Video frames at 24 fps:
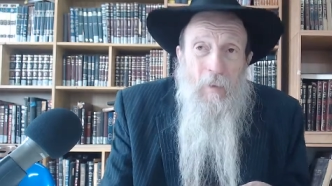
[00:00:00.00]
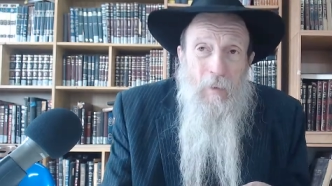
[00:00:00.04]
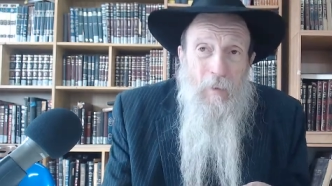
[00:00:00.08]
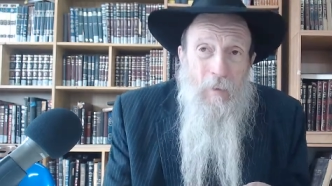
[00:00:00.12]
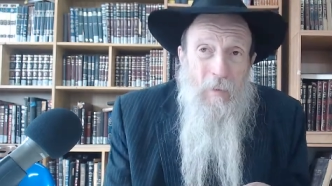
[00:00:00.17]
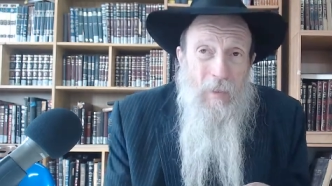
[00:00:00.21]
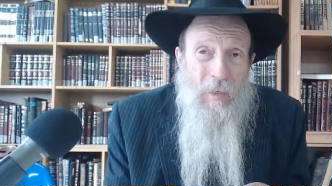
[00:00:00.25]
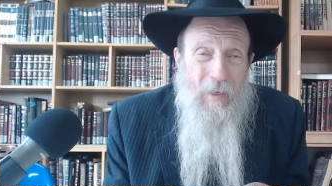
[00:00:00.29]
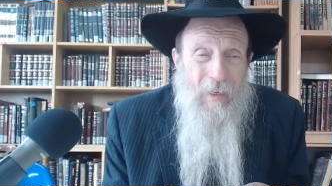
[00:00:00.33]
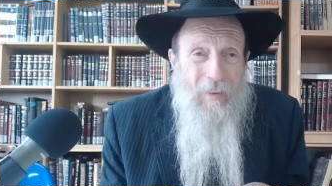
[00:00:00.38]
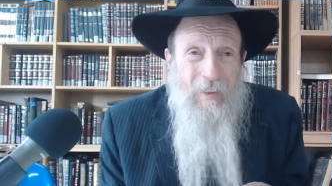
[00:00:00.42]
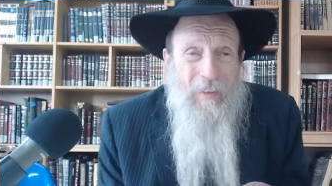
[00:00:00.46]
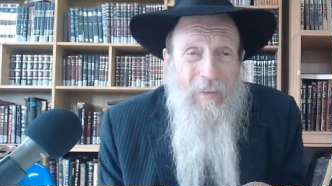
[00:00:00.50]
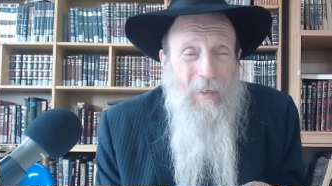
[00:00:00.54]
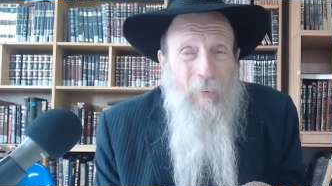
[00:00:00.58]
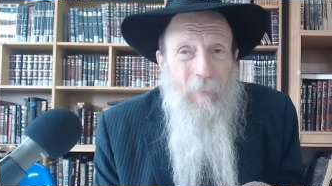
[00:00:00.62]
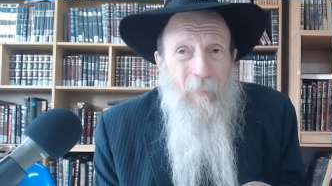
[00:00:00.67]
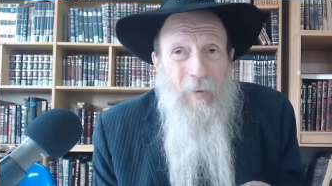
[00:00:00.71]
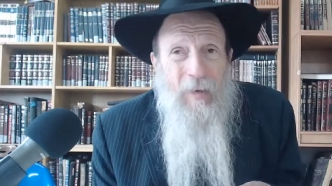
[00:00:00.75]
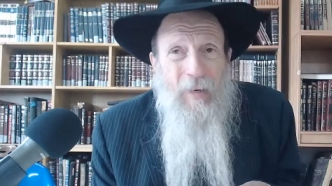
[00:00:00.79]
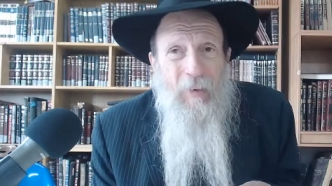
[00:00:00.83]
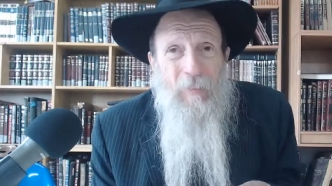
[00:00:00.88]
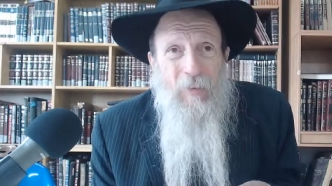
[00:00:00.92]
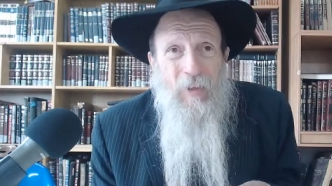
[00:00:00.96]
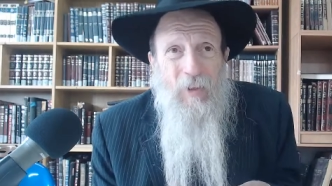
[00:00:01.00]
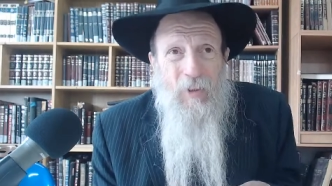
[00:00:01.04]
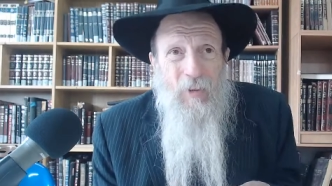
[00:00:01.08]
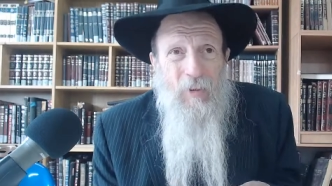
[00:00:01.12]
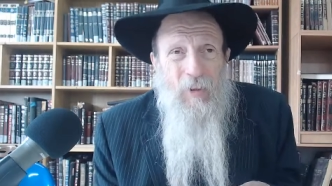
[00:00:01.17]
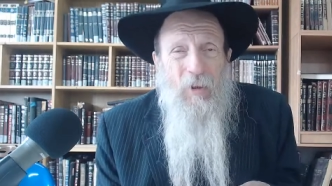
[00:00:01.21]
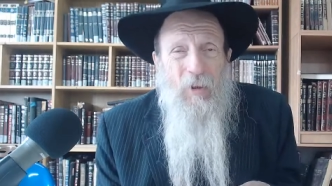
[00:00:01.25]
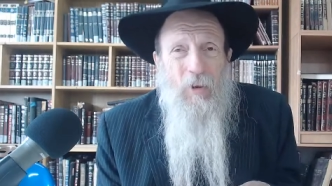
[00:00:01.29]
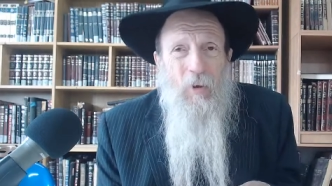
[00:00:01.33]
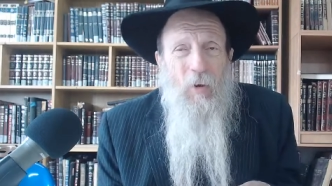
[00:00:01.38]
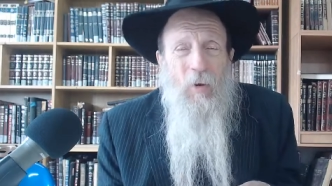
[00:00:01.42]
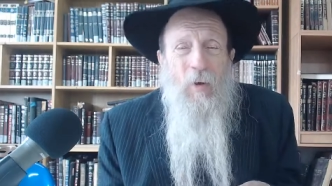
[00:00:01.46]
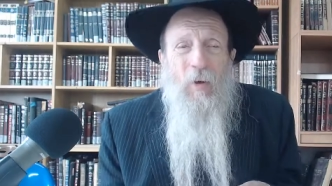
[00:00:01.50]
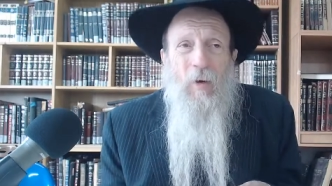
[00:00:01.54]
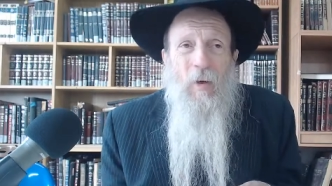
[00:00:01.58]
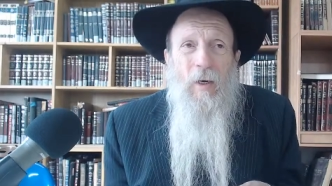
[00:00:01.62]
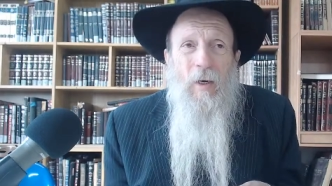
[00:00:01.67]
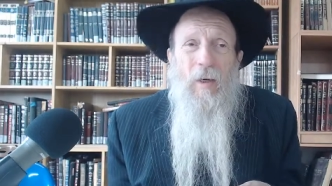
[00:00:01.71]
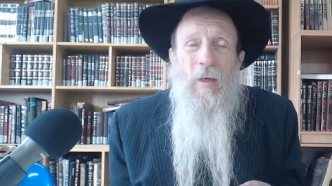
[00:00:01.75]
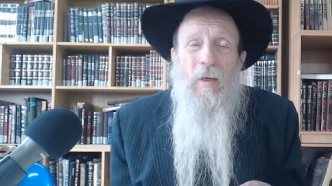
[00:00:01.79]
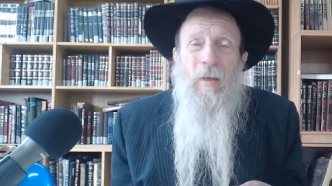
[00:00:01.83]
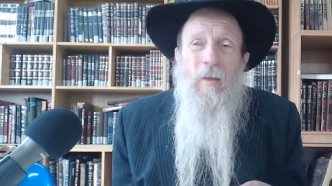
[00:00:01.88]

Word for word: None of the commandments in the Torah